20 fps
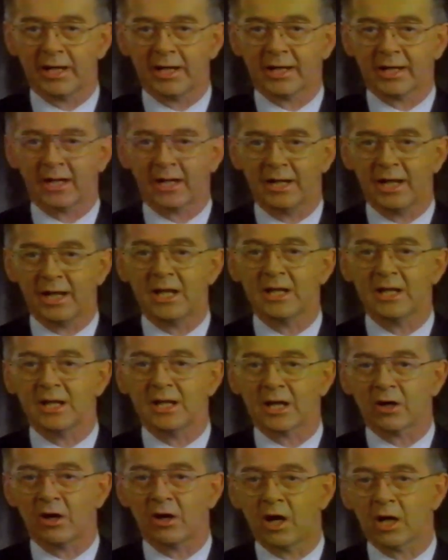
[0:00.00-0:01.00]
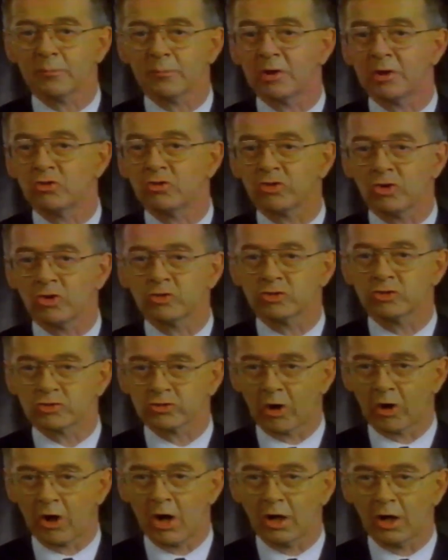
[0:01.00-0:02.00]
a Canadian economy so
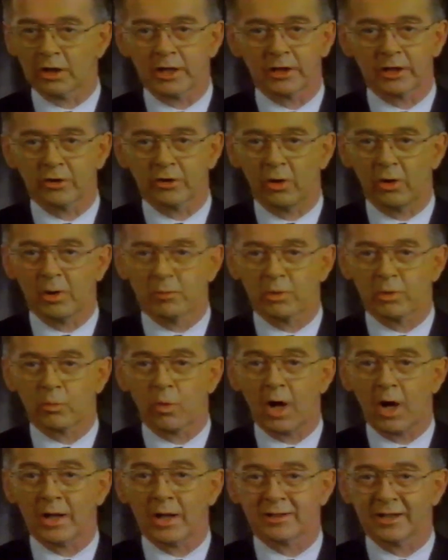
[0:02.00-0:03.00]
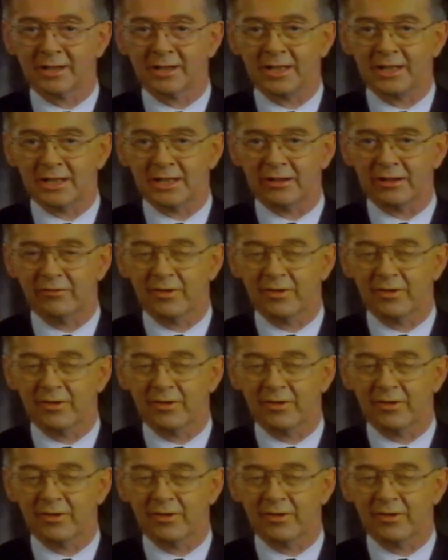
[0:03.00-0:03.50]
strong that no one would want to leave.